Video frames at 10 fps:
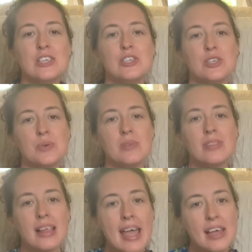to
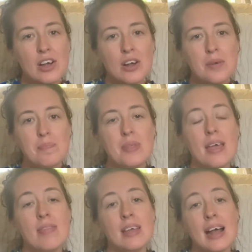layer,
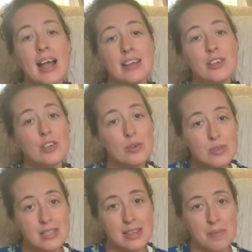and then I
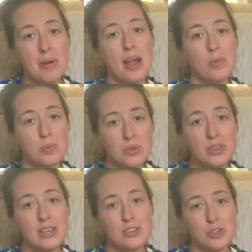use them. I
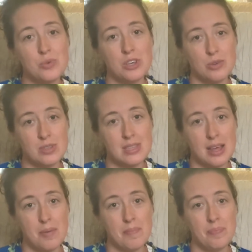really do use
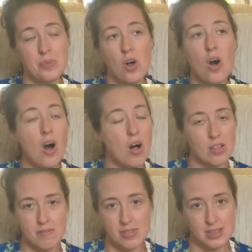them all
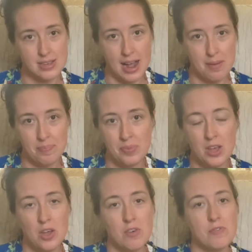of the time
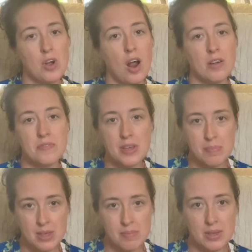for our
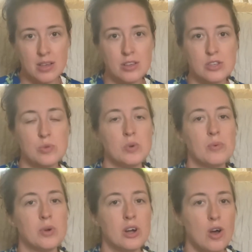family meals, when
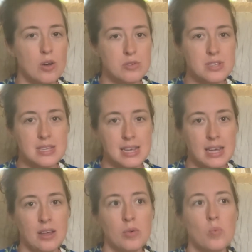we're
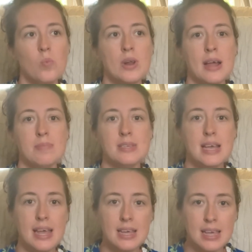hosting, when I'm
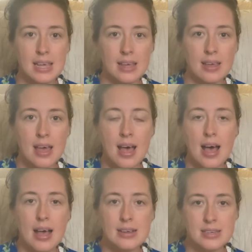taking
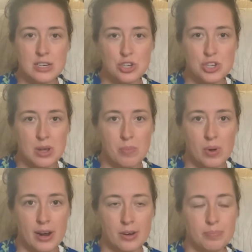a dish
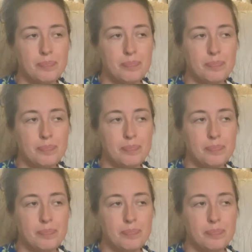somewhere.